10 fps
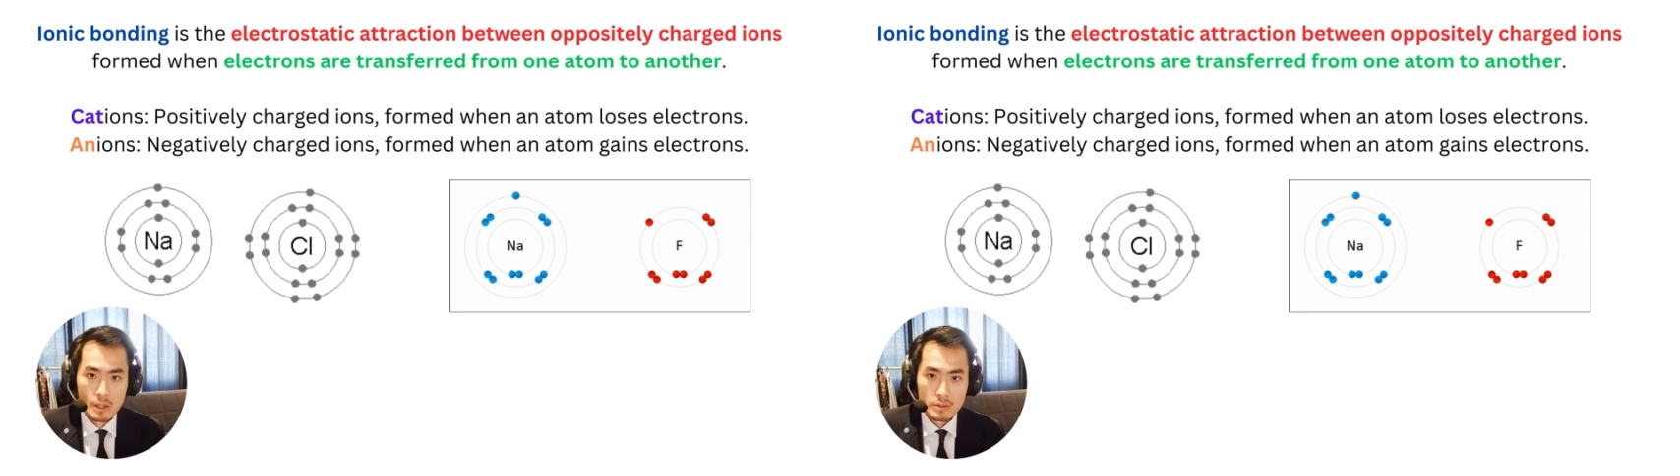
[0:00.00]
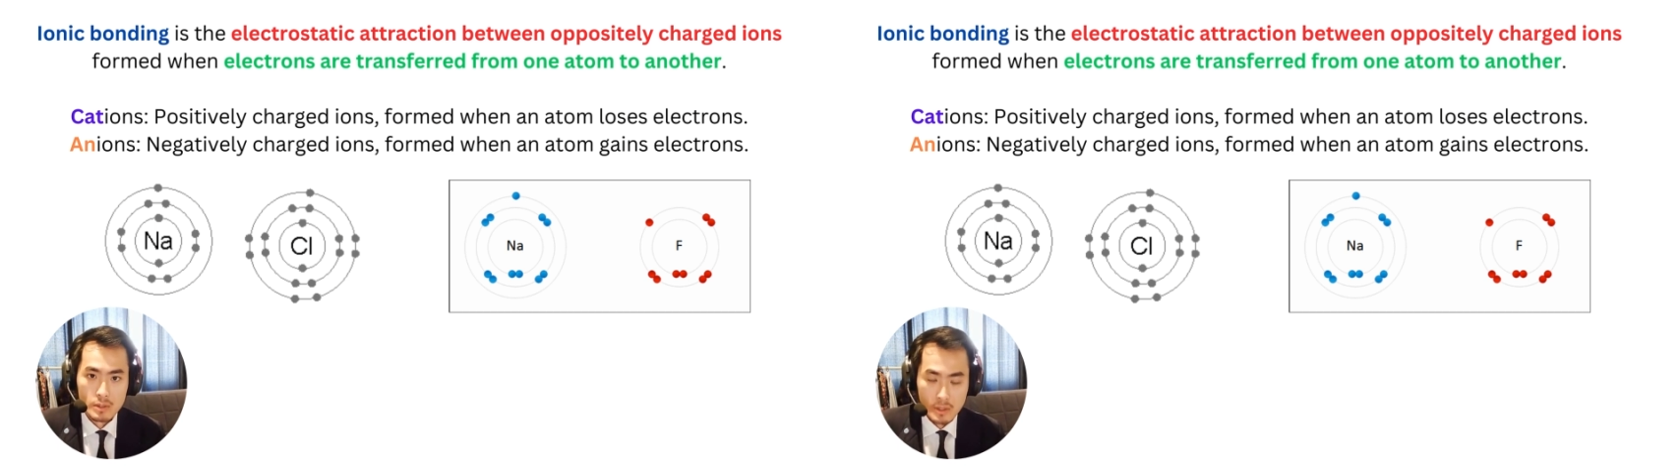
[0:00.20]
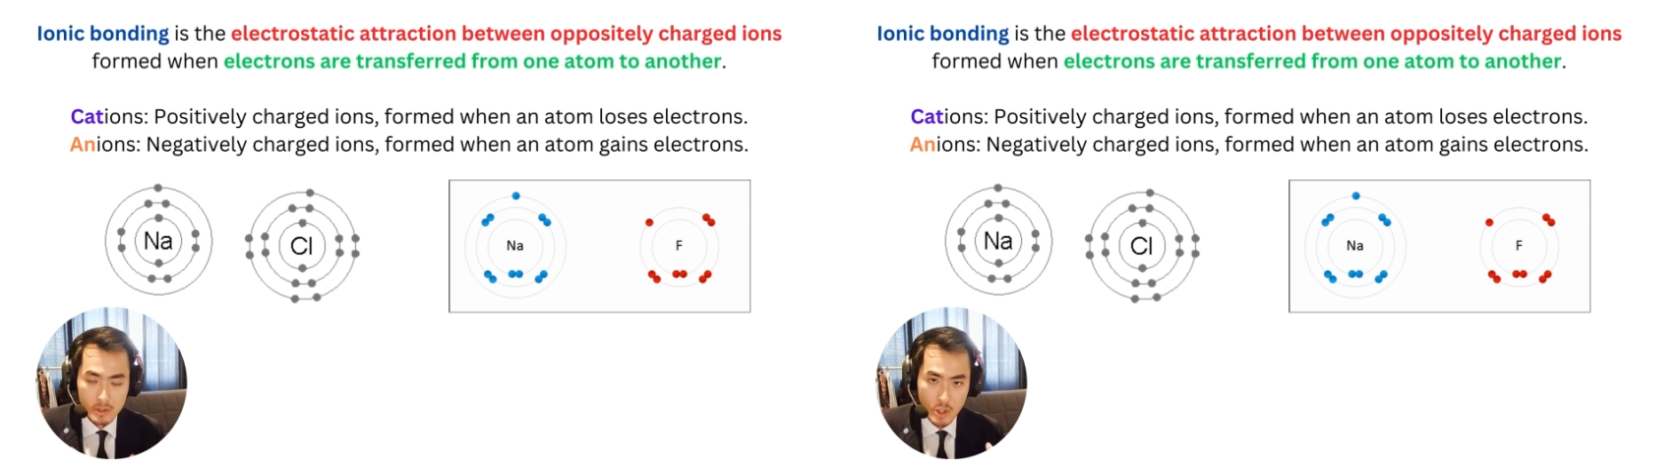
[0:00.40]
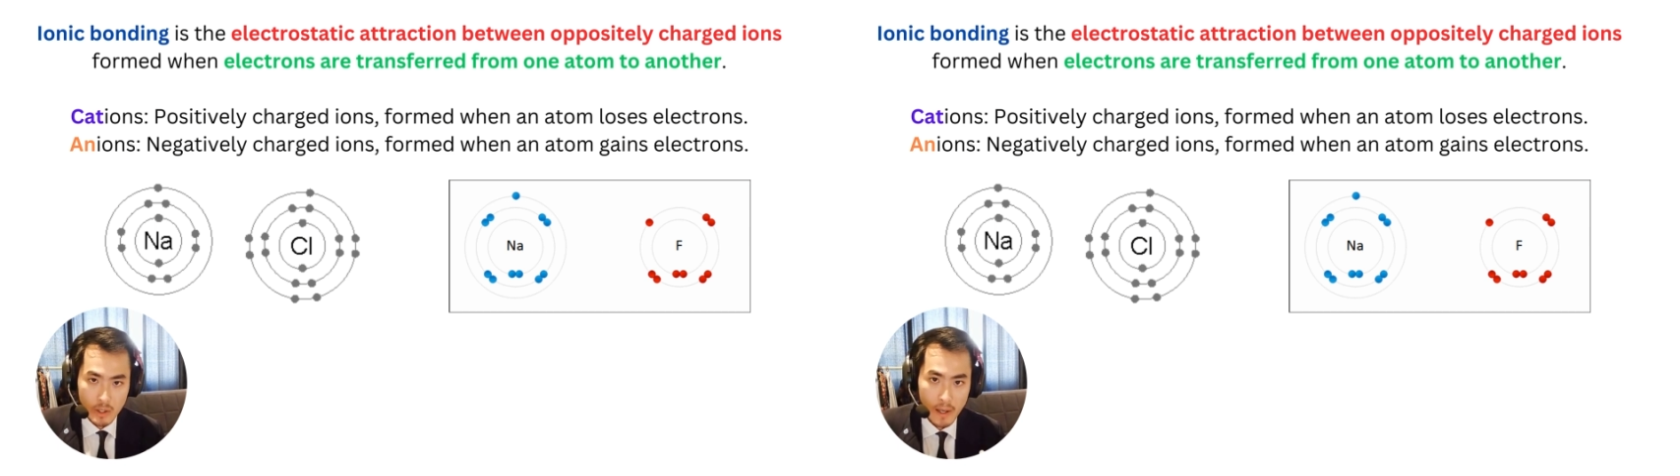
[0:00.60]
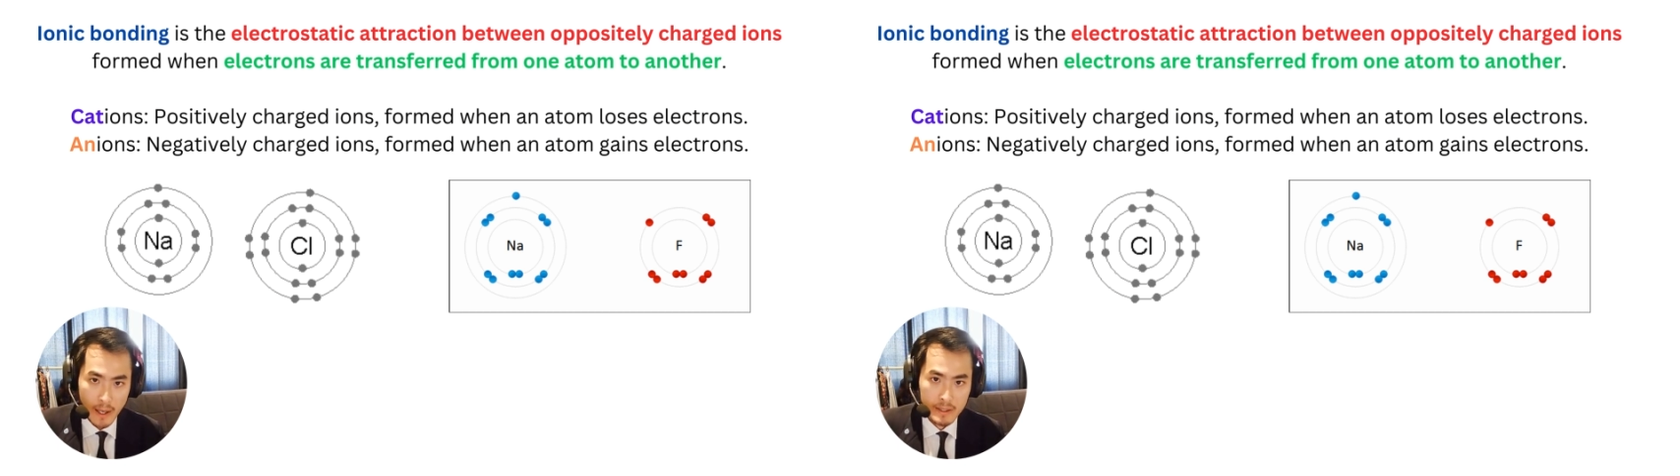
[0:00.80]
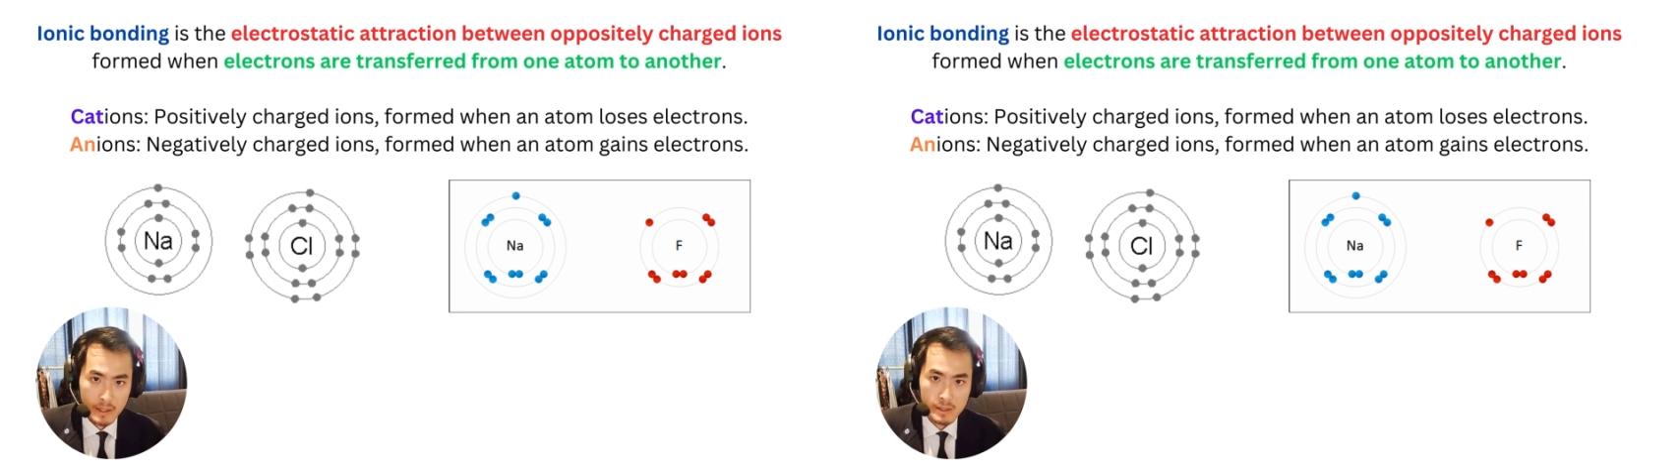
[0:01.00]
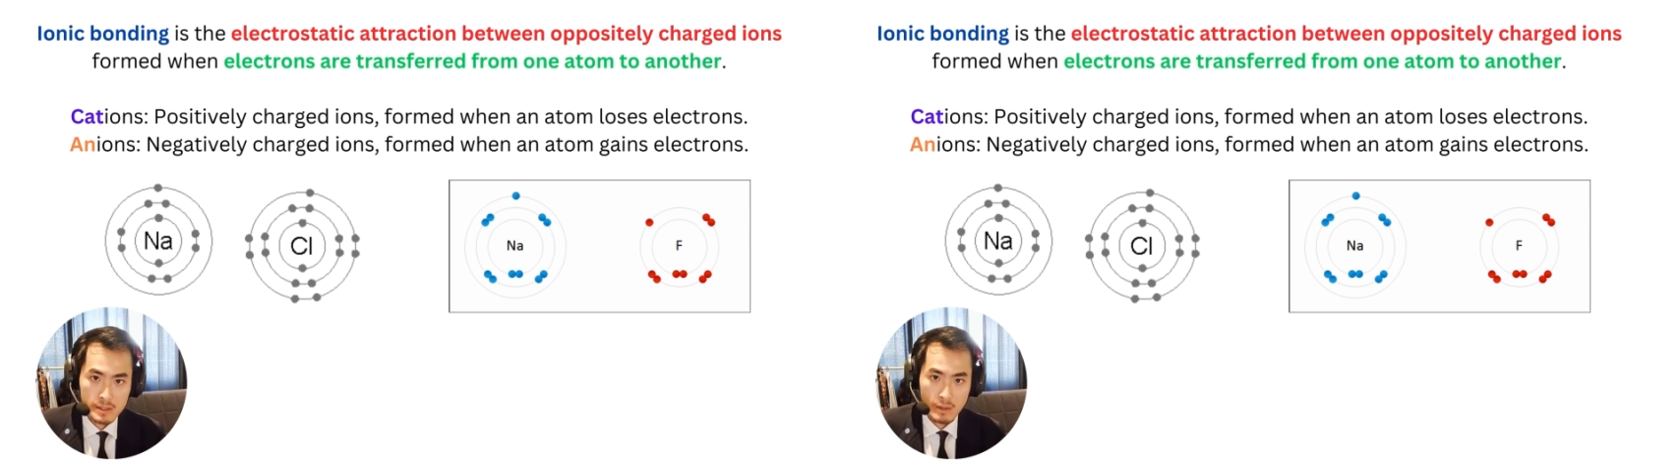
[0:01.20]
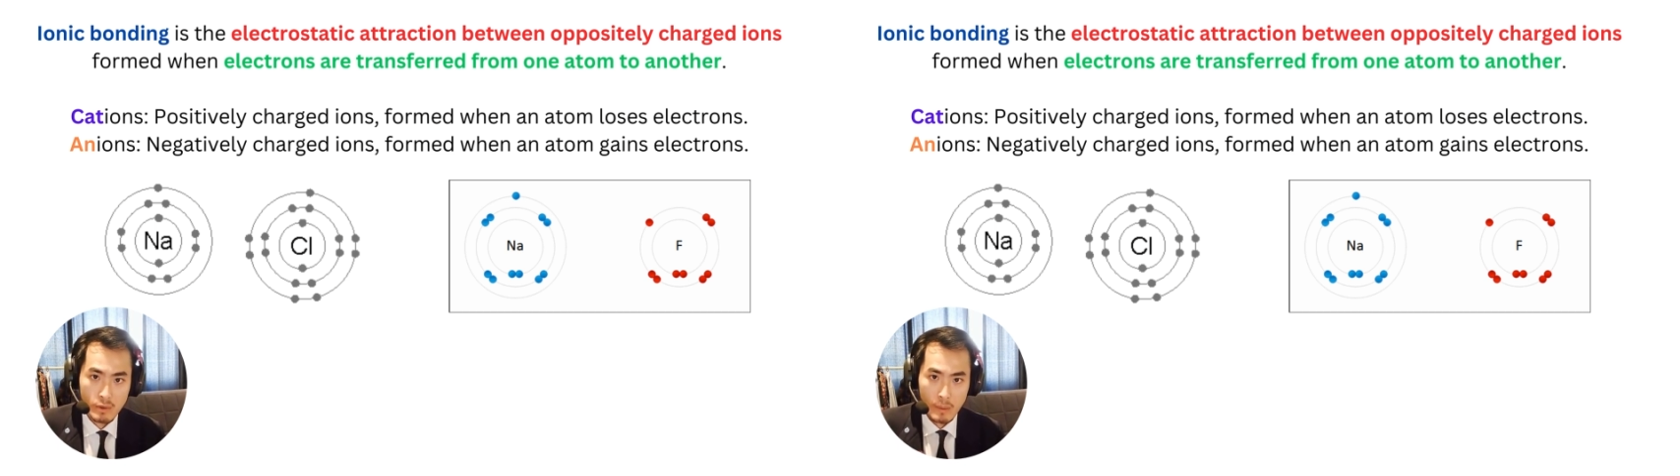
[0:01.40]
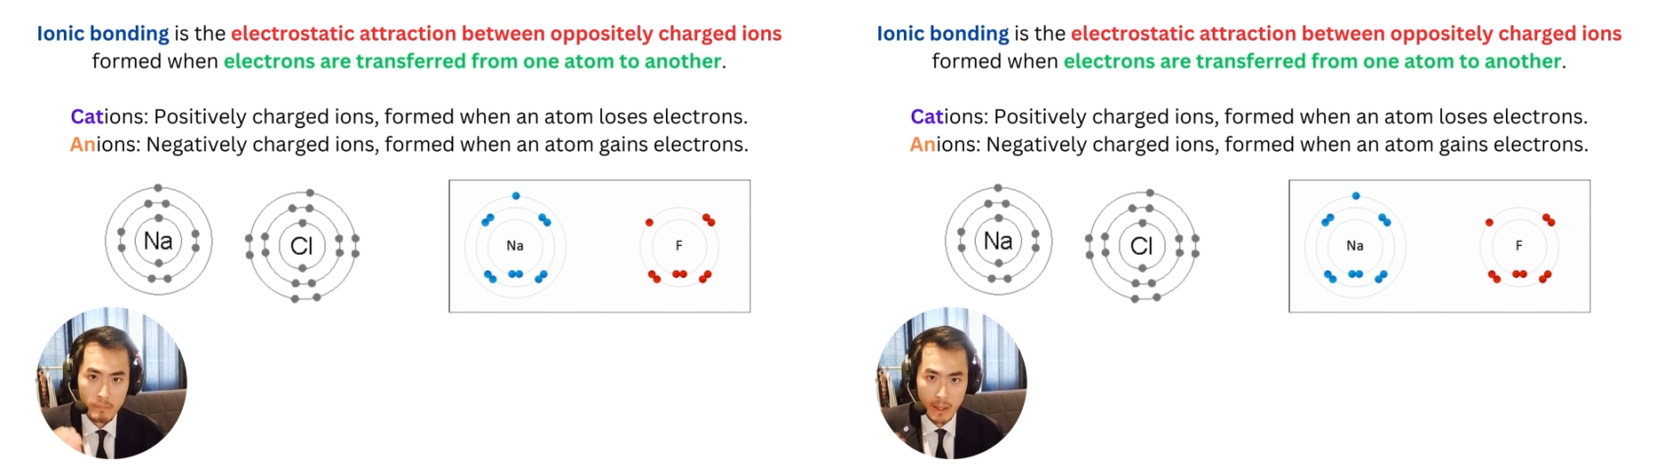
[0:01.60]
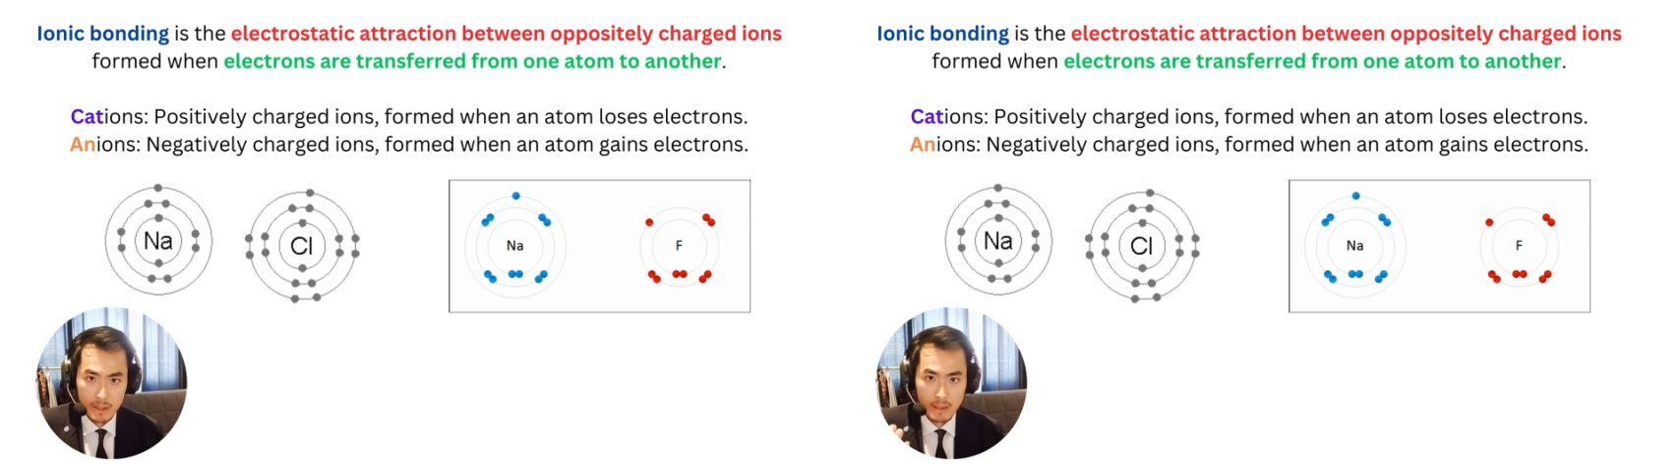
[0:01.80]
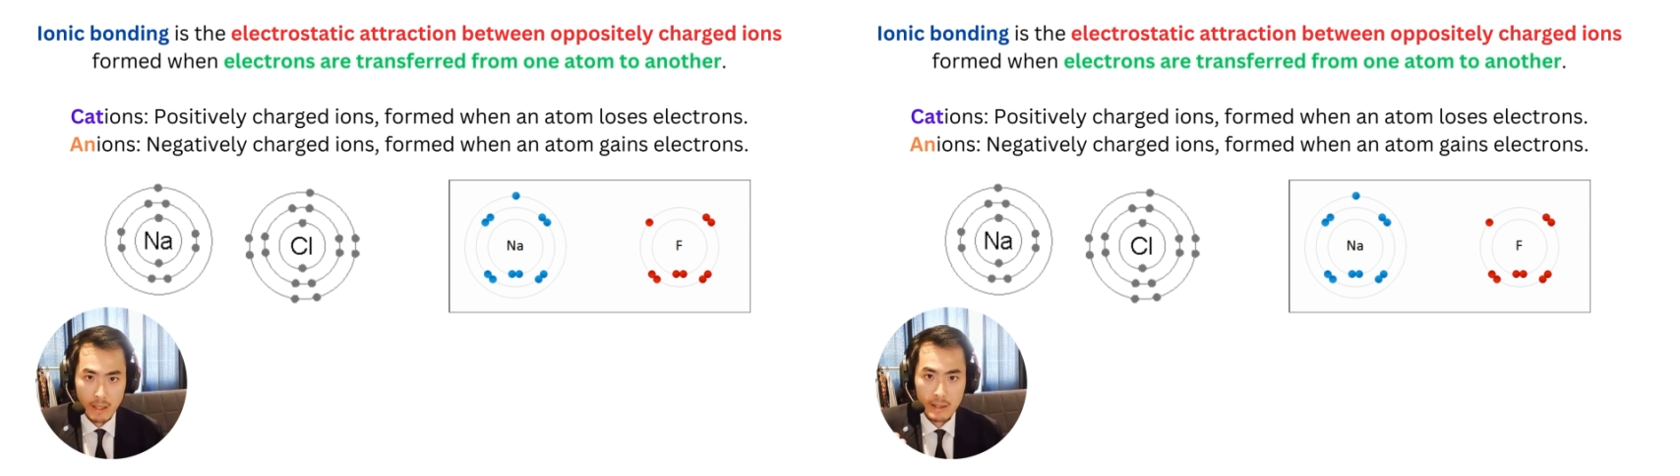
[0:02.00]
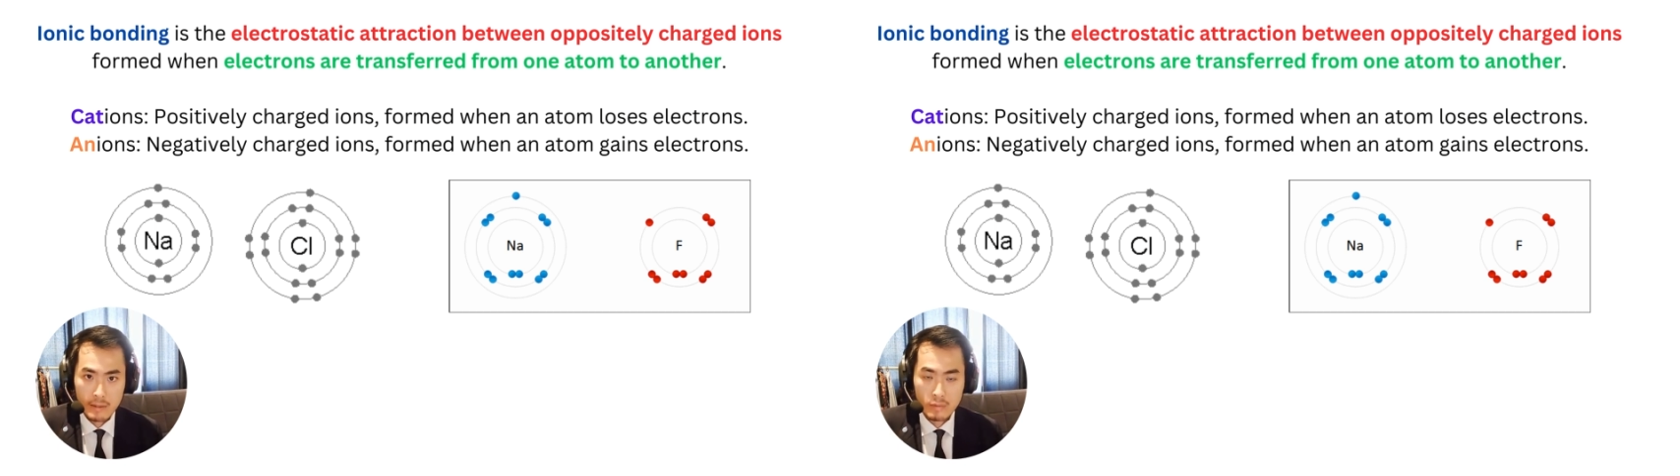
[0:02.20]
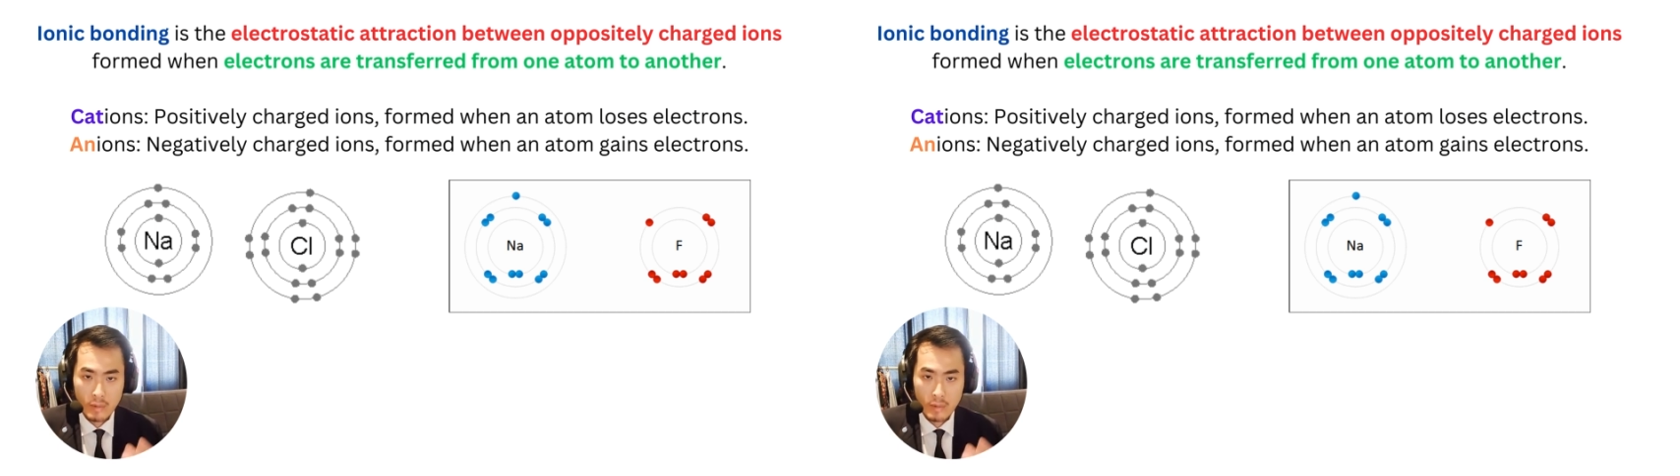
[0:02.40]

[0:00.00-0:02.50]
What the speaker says: So the general idea is that you have metal ion,